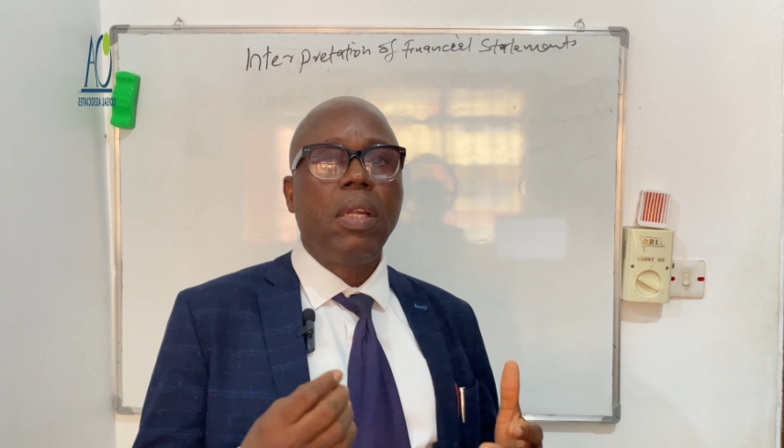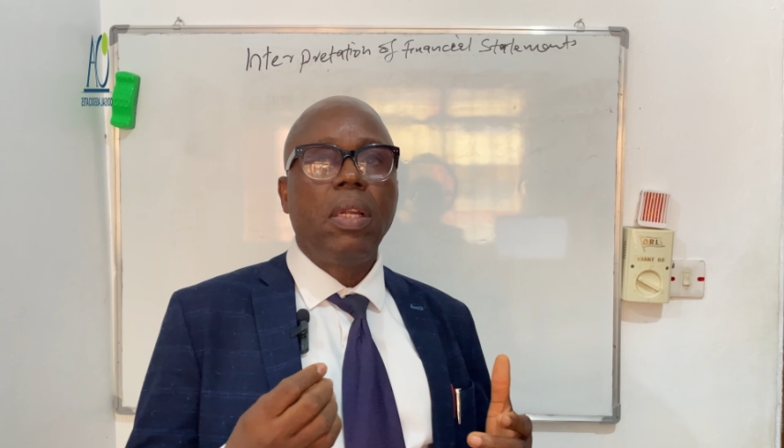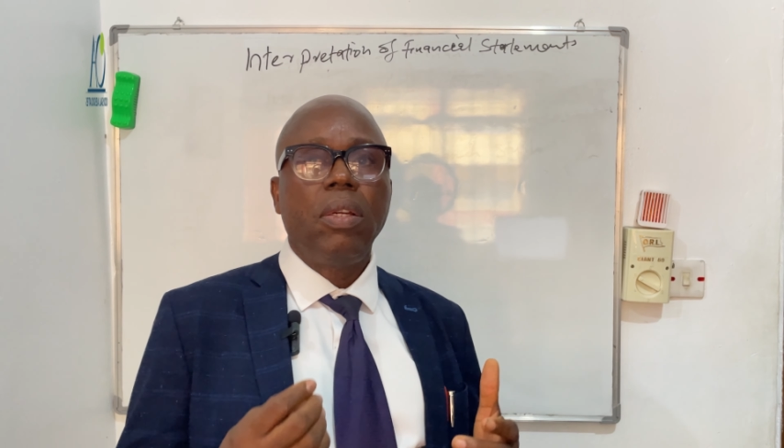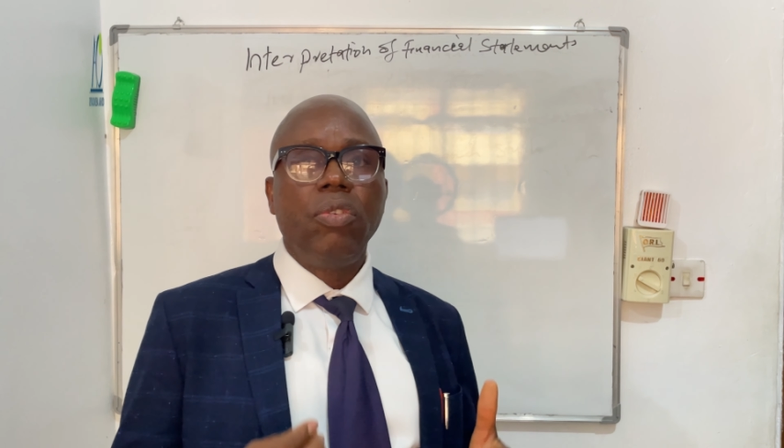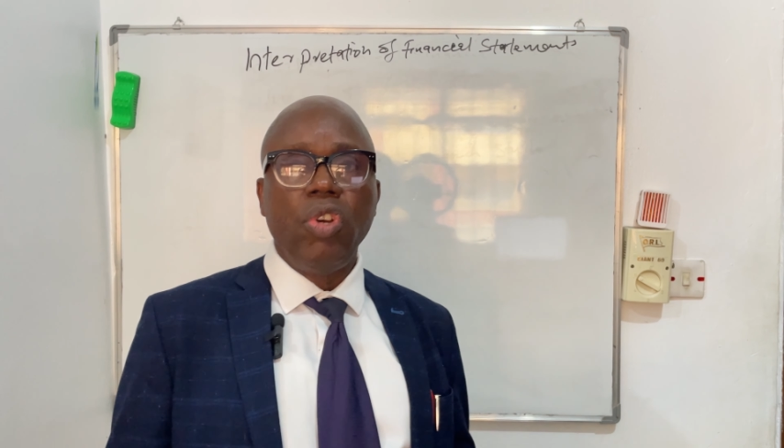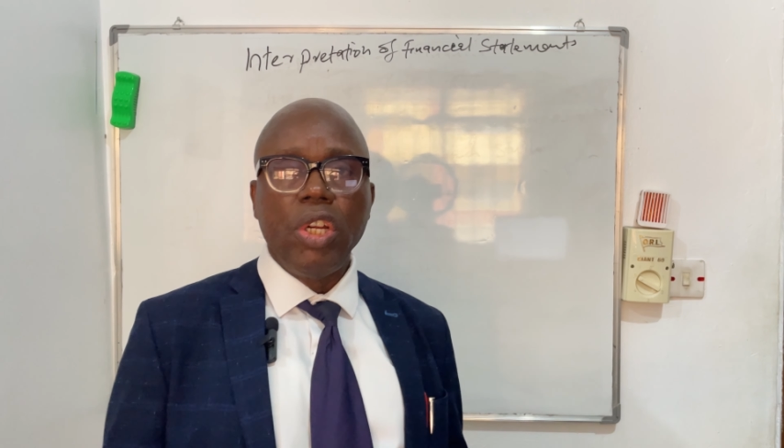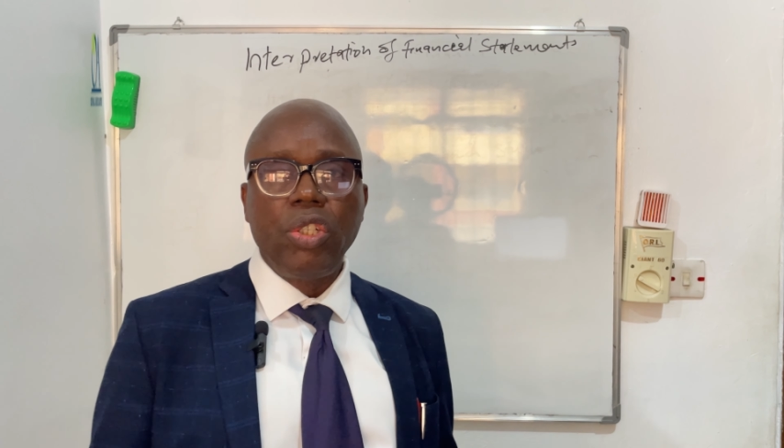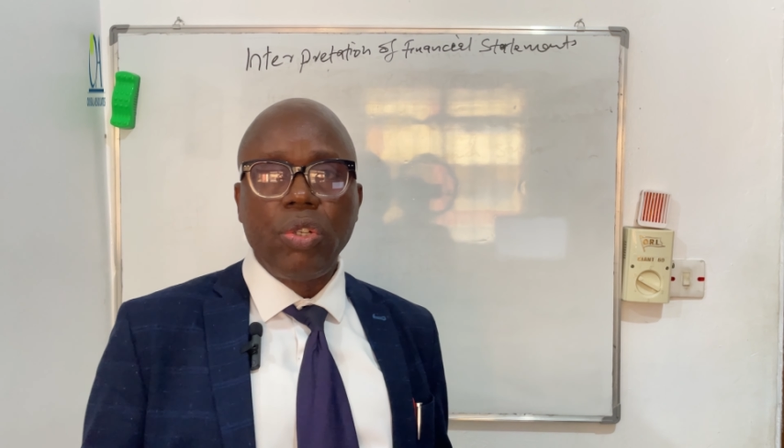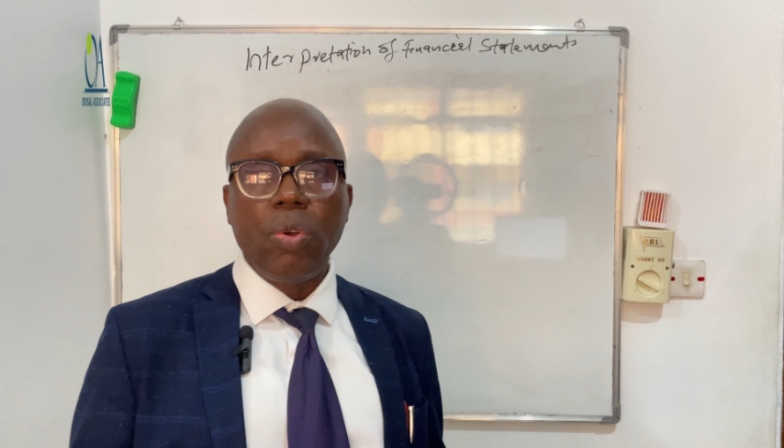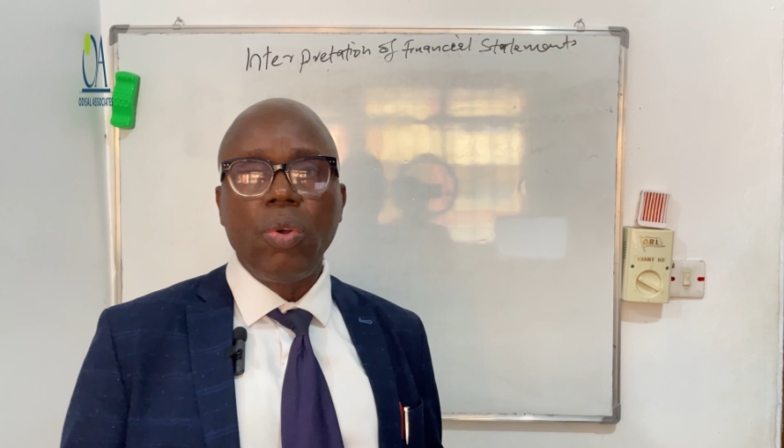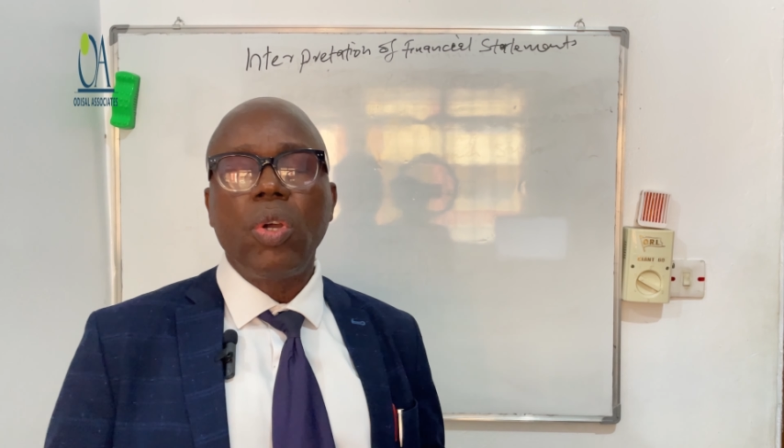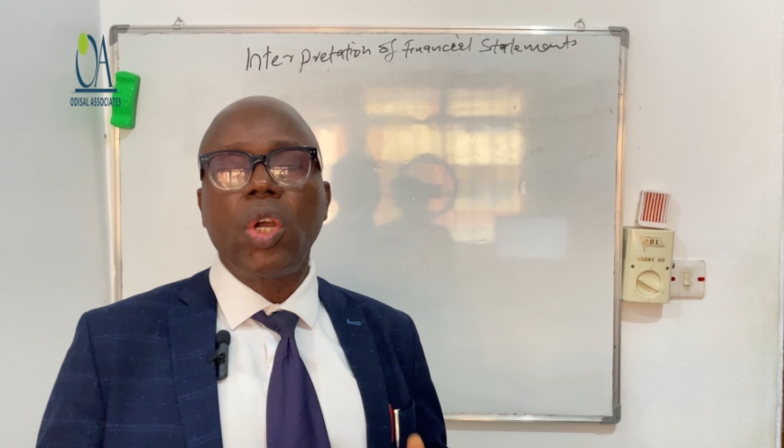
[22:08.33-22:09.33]

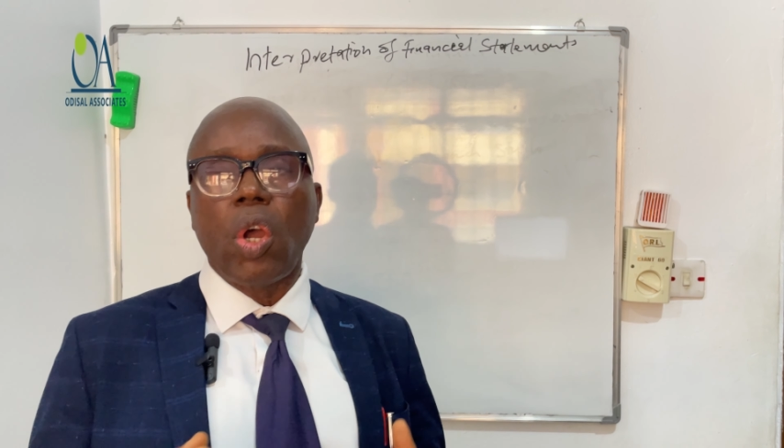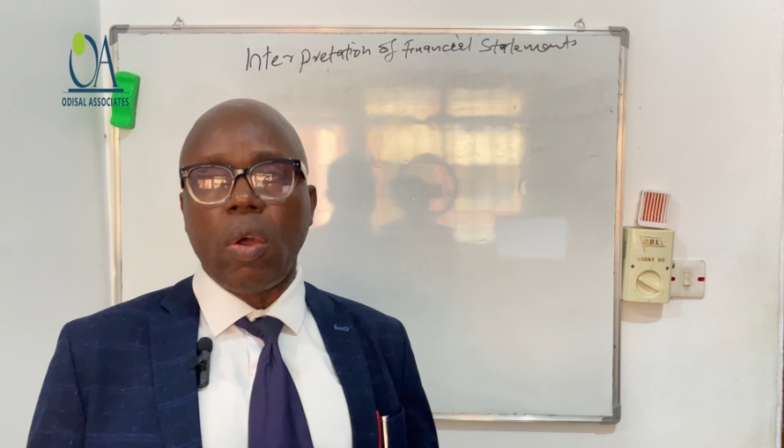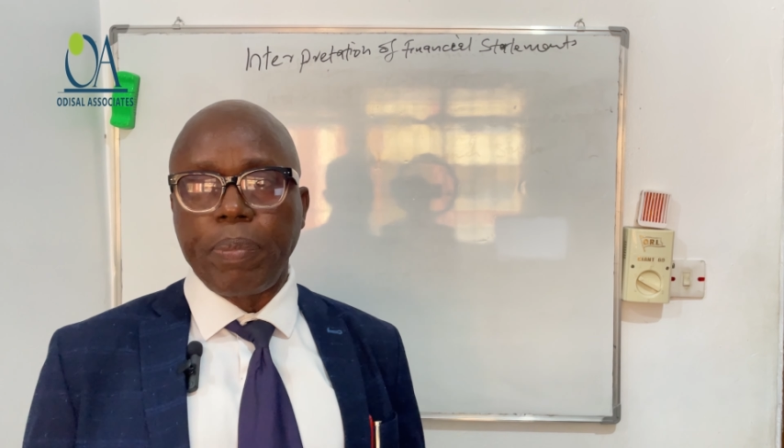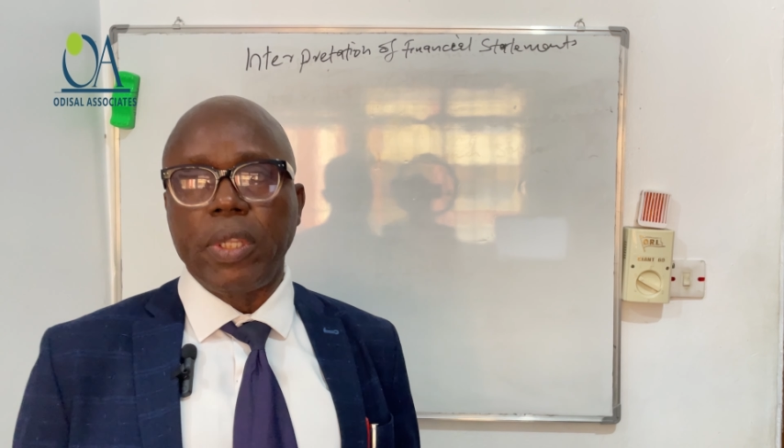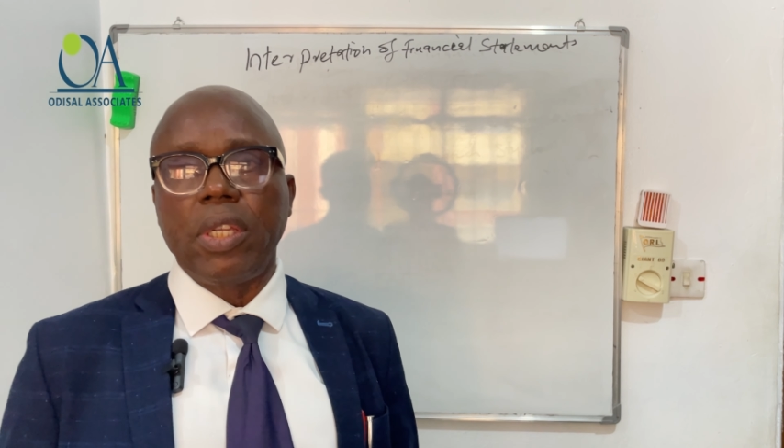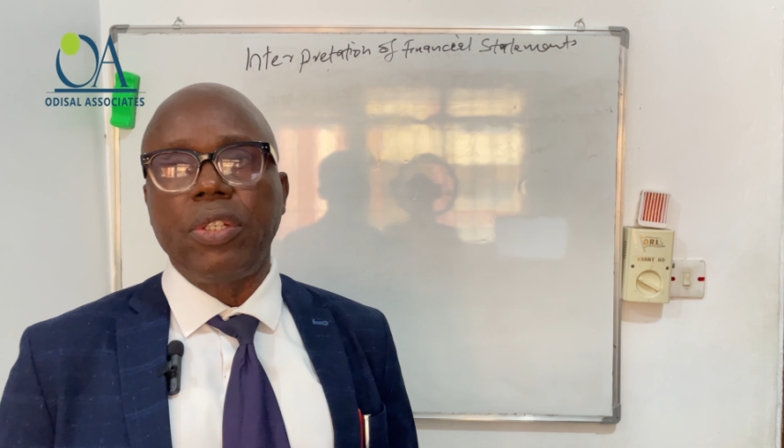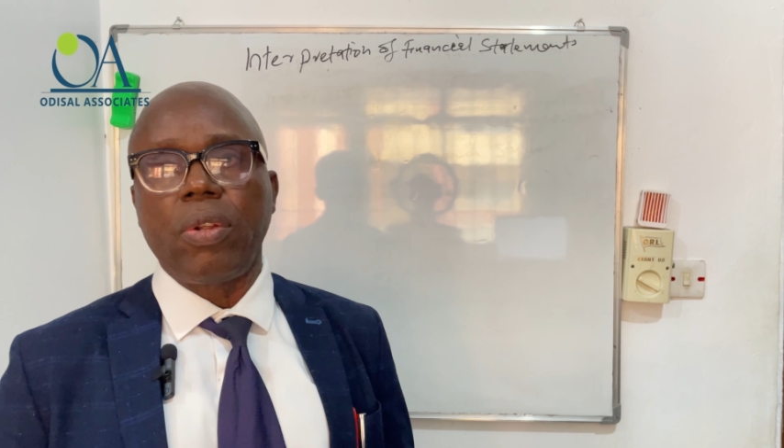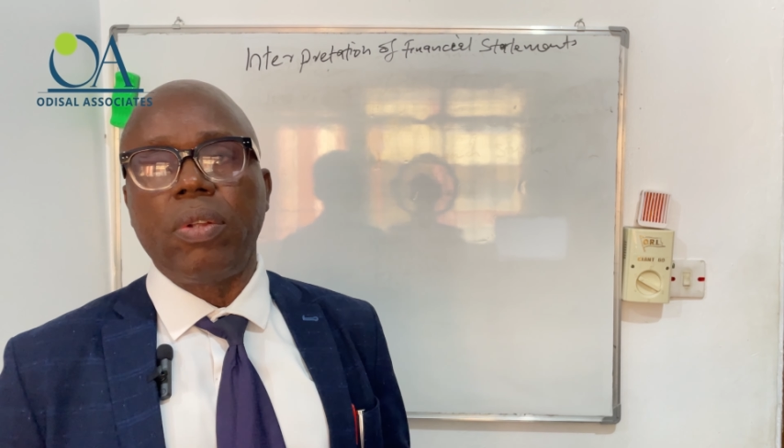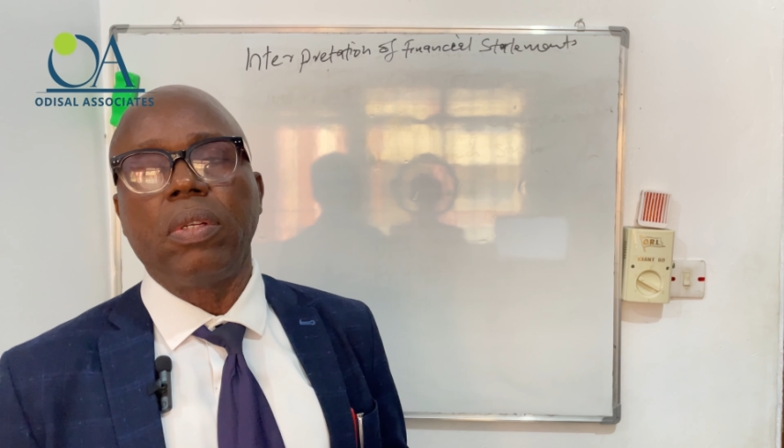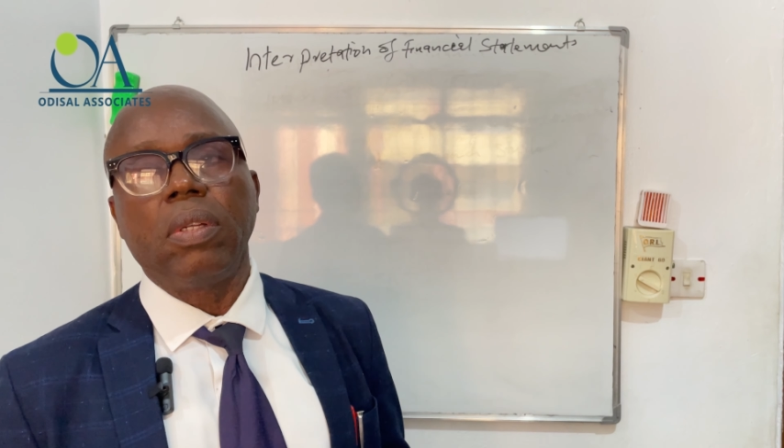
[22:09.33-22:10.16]
ratio computation,